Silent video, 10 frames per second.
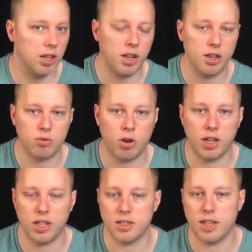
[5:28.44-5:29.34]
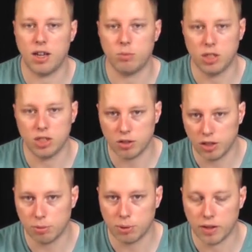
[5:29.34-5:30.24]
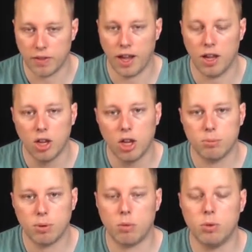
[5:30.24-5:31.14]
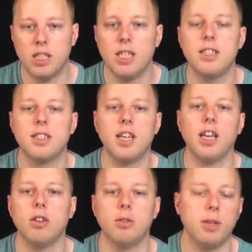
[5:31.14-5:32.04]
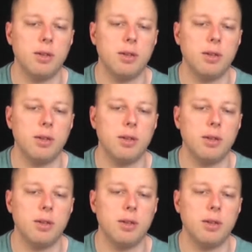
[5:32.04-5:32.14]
None of this writing it down. We can do a little bit of that, but we need to get you to